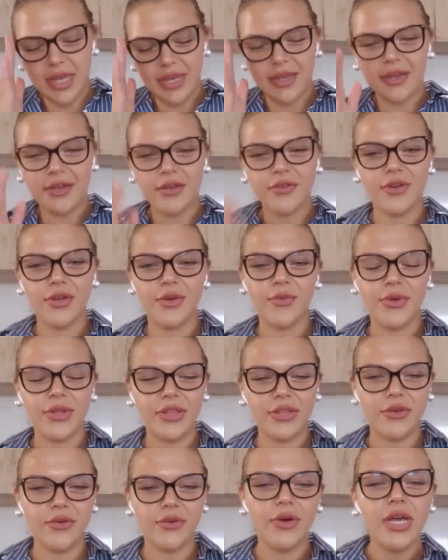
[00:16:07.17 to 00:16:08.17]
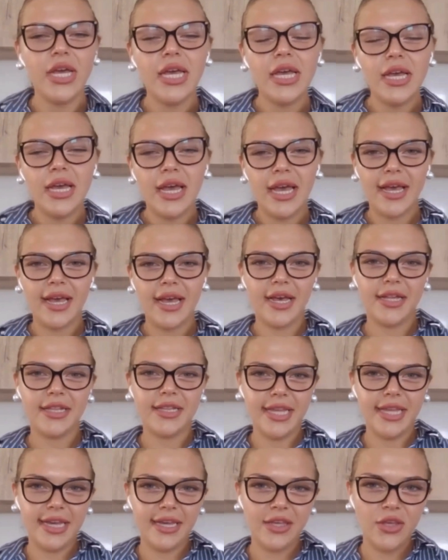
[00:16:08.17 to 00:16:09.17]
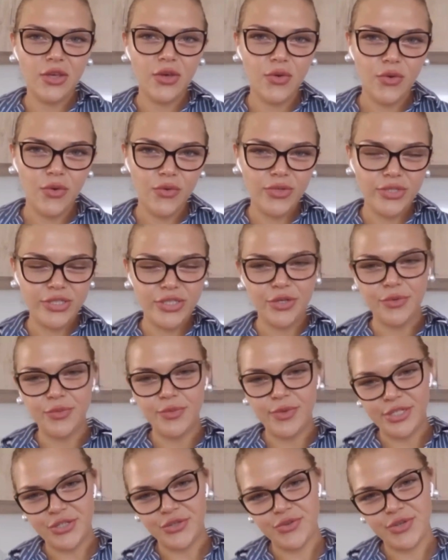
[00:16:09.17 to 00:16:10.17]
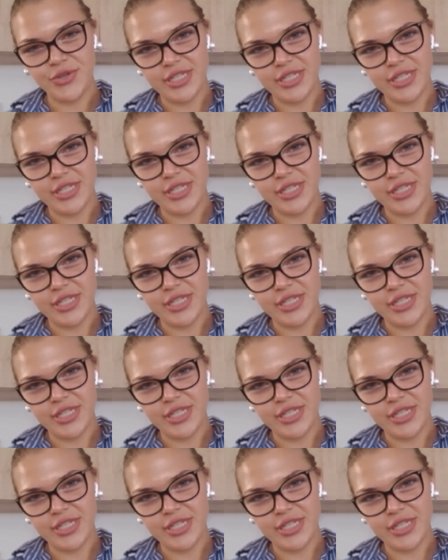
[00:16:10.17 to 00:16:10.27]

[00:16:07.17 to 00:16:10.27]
I agree with you. Thank you so much,